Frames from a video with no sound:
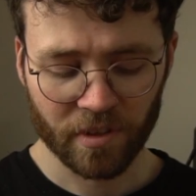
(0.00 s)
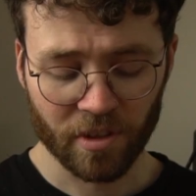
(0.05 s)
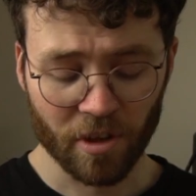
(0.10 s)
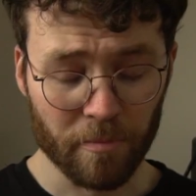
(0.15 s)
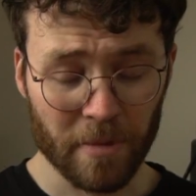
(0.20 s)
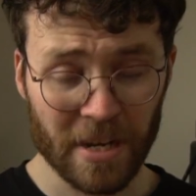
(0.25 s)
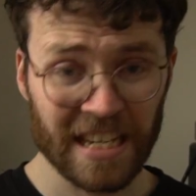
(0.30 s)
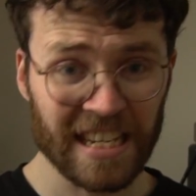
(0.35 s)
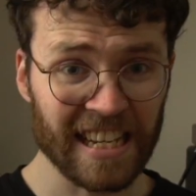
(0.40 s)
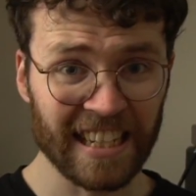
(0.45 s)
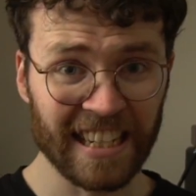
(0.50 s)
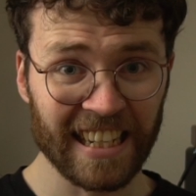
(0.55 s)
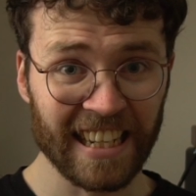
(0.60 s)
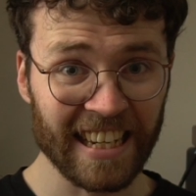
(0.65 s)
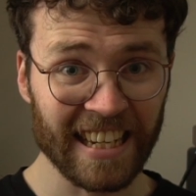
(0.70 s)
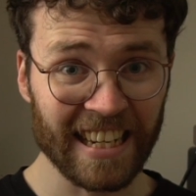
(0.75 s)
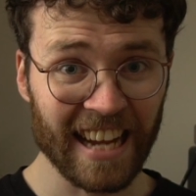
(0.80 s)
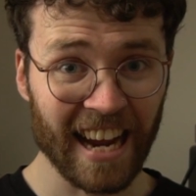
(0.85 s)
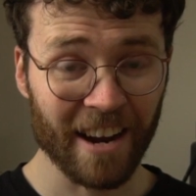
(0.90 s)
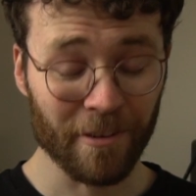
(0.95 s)
So
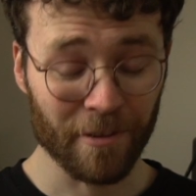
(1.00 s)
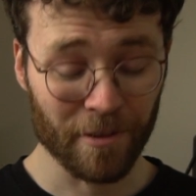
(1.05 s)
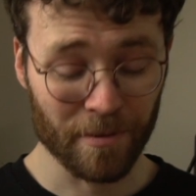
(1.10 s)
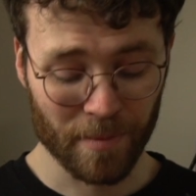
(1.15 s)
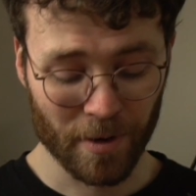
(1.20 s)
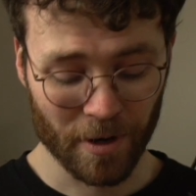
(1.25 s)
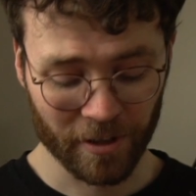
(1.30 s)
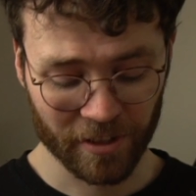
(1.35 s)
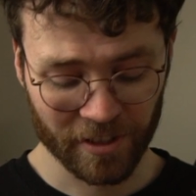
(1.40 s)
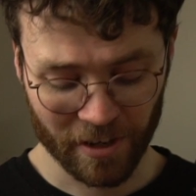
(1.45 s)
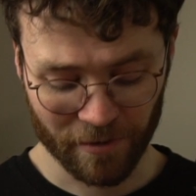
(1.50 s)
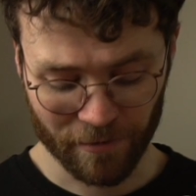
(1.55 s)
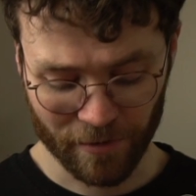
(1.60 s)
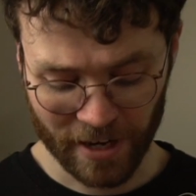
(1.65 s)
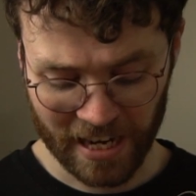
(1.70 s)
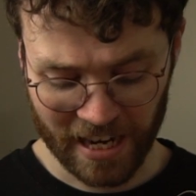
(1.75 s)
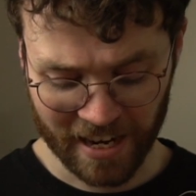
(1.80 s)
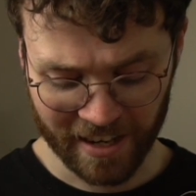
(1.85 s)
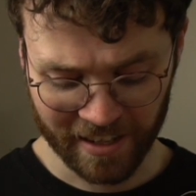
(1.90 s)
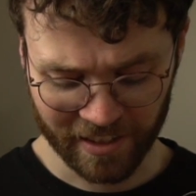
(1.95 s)
immediately out of the box, I
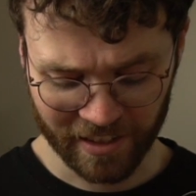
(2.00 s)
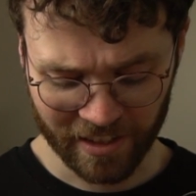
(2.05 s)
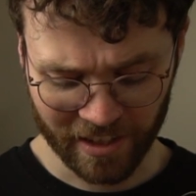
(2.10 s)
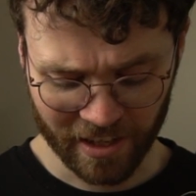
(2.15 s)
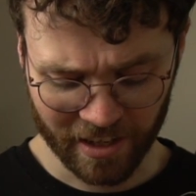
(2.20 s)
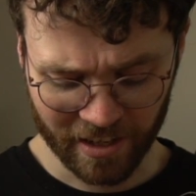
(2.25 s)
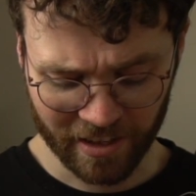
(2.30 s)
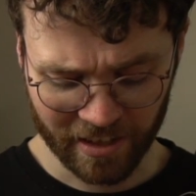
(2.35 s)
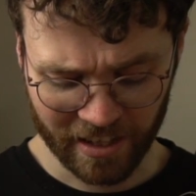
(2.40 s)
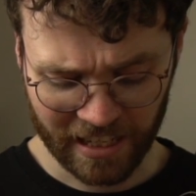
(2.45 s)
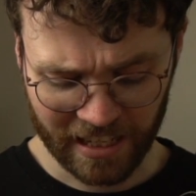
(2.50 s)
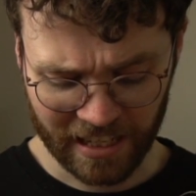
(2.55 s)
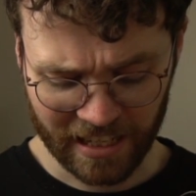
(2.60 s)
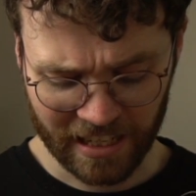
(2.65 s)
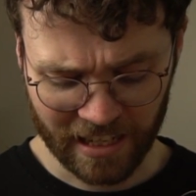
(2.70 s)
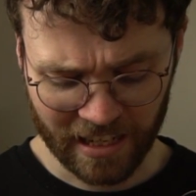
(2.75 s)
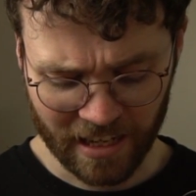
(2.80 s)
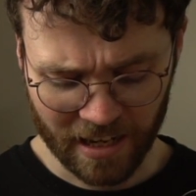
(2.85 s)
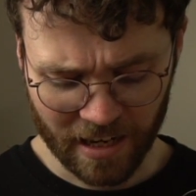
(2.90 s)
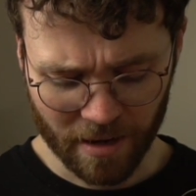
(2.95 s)
realized that
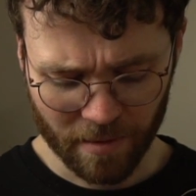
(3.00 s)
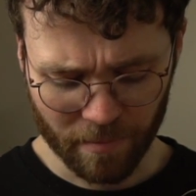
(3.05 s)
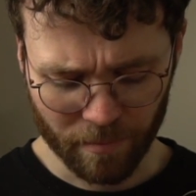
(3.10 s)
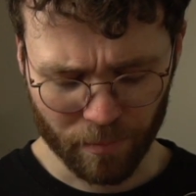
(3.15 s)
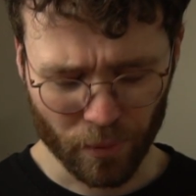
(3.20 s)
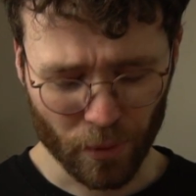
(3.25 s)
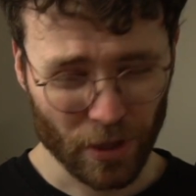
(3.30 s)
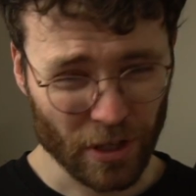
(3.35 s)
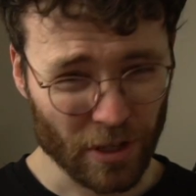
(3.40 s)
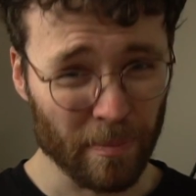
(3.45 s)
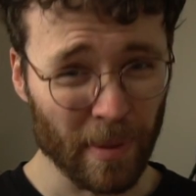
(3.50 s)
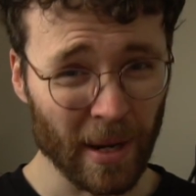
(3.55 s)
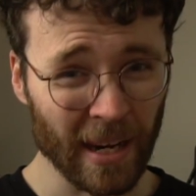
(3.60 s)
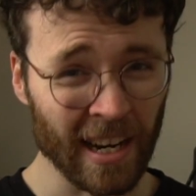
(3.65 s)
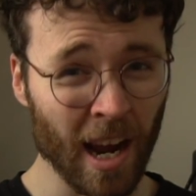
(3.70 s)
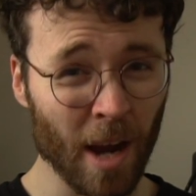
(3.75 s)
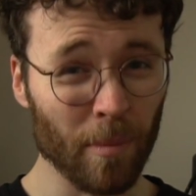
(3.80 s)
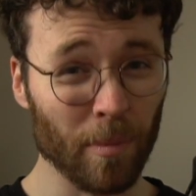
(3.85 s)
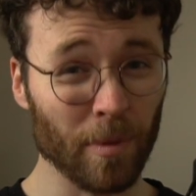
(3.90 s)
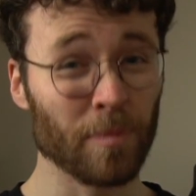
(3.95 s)
the bridge
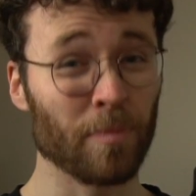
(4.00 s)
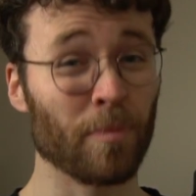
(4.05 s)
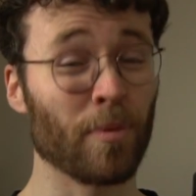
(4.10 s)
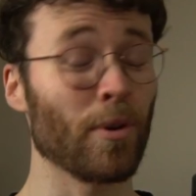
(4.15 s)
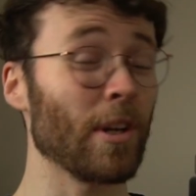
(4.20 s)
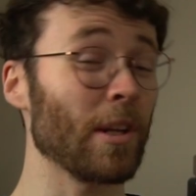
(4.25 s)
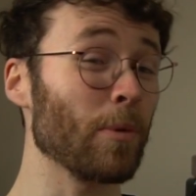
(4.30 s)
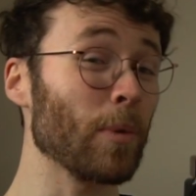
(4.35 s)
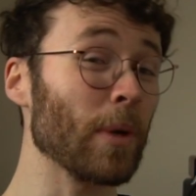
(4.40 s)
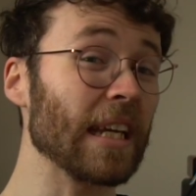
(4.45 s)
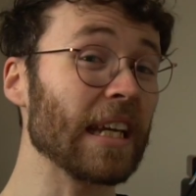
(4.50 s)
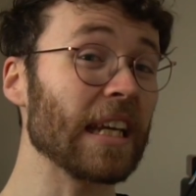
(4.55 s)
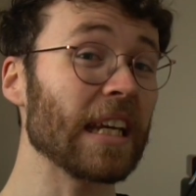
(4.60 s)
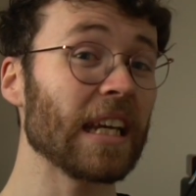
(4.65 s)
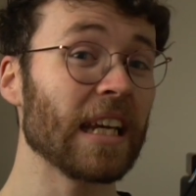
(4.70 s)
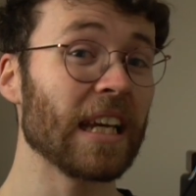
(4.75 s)
pickup was pretty weak.